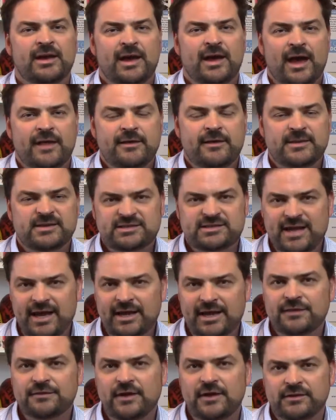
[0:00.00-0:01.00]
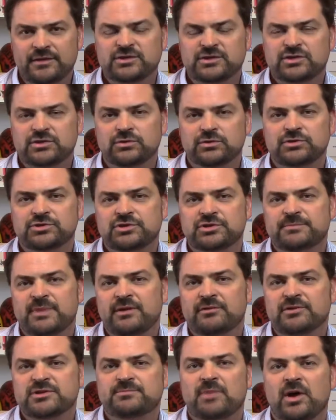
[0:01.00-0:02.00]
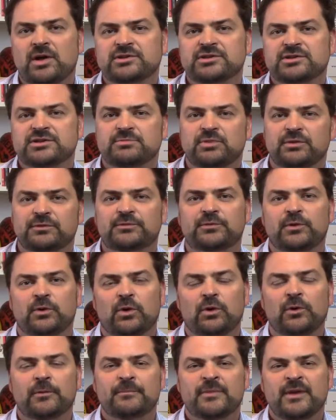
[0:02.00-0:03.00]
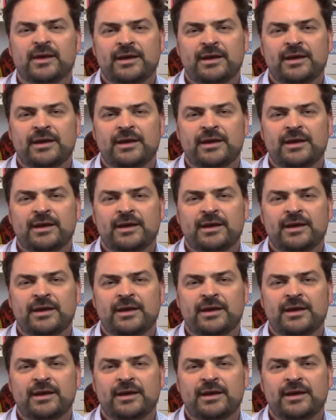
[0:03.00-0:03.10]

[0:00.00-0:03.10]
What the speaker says: And then the second thing that schools should be responsible for